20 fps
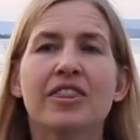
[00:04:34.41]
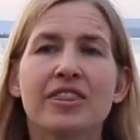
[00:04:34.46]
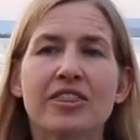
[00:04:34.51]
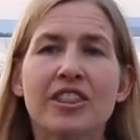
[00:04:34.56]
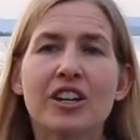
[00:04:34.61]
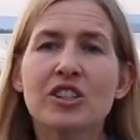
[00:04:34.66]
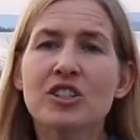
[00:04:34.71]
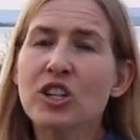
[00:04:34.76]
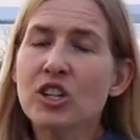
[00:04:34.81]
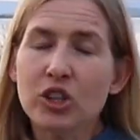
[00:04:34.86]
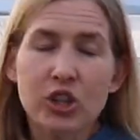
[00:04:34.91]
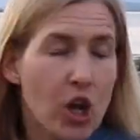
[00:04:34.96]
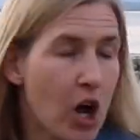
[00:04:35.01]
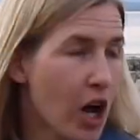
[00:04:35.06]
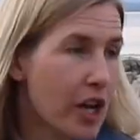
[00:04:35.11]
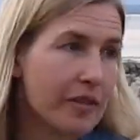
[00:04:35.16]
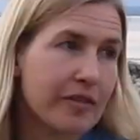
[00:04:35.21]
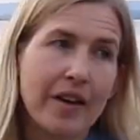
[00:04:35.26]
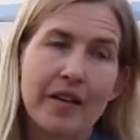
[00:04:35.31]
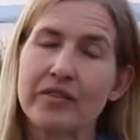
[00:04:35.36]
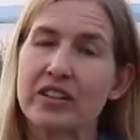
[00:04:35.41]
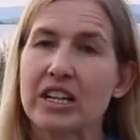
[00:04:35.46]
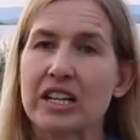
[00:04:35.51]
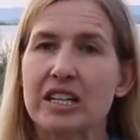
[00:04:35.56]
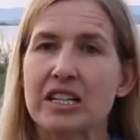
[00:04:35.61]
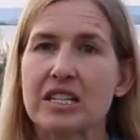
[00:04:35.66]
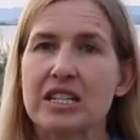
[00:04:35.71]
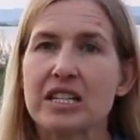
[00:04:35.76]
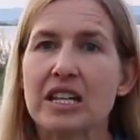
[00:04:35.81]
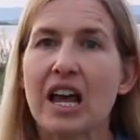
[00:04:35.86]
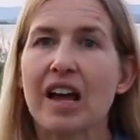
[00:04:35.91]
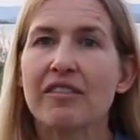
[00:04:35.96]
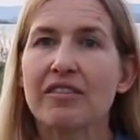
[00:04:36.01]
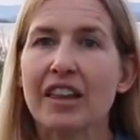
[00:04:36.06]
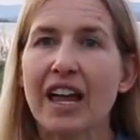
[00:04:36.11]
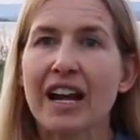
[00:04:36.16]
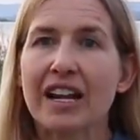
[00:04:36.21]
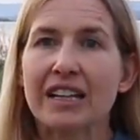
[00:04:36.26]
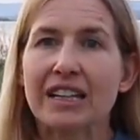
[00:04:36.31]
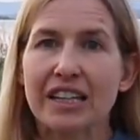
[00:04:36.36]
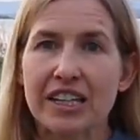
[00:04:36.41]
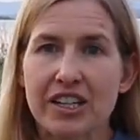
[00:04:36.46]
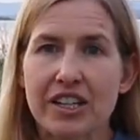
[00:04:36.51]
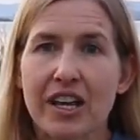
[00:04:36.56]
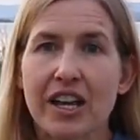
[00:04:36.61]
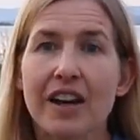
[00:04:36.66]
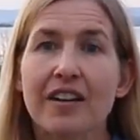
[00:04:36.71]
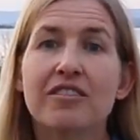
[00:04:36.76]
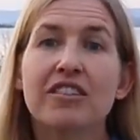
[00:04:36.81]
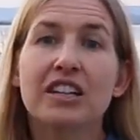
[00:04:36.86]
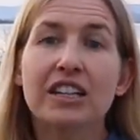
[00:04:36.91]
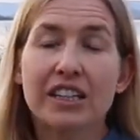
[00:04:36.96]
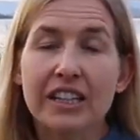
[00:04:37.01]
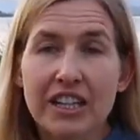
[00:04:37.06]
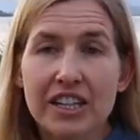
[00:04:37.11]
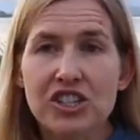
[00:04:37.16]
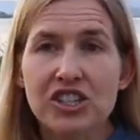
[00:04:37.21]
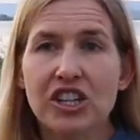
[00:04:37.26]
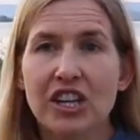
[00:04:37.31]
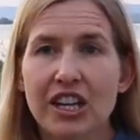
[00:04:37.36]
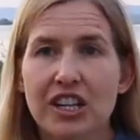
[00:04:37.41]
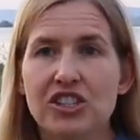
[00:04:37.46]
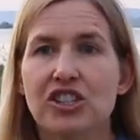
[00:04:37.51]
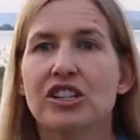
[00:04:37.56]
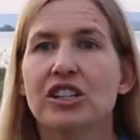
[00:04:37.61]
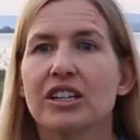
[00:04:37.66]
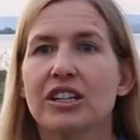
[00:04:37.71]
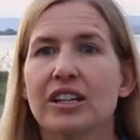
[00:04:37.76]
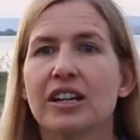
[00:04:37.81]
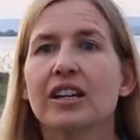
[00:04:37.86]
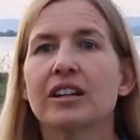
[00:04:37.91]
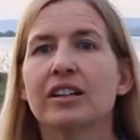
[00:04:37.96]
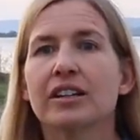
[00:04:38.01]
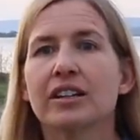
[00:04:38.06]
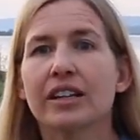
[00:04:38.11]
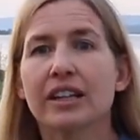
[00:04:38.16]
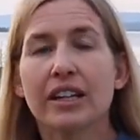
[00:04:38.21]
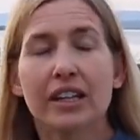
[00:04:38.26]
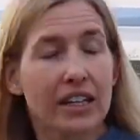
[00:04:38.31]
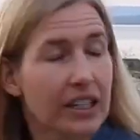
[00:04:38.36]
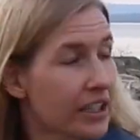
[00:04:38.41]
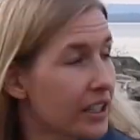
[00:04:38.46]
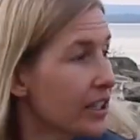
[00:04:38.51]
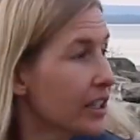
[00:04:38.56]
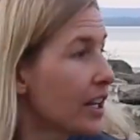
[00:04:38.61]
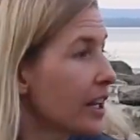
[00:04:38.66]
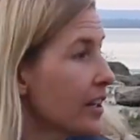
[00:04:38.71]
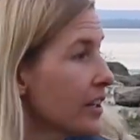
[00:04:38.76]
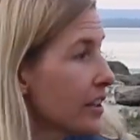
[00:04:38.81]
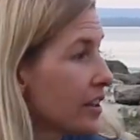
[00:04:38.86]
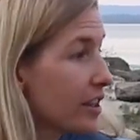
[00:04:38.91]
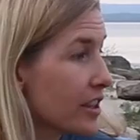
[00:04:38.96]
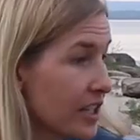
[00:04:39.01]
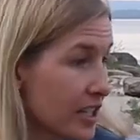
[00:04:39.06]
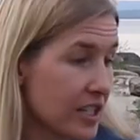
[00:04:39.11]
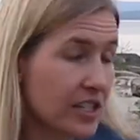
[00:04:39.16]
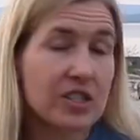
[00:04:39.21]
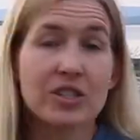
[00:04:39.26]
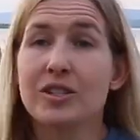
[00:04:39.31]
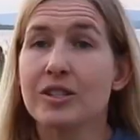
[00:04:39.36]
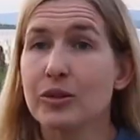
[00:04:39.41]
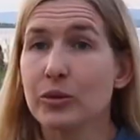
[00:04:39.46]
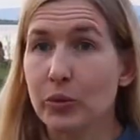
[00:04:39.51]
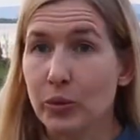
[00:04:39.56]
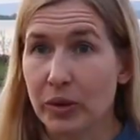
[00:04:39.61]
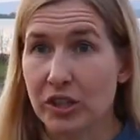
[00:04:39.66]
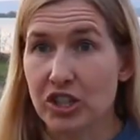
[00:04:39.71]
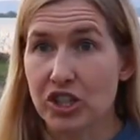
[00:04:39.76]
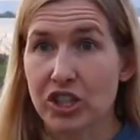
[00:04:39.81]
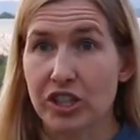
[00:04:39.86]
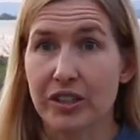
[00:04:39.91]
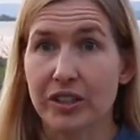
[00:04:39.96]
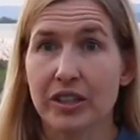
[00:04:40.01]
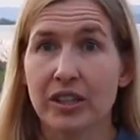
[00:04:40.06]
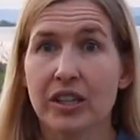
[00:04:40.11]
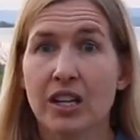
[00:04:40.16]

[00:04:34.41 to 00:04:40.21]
There's a lot of evidence of the glaciation in this region.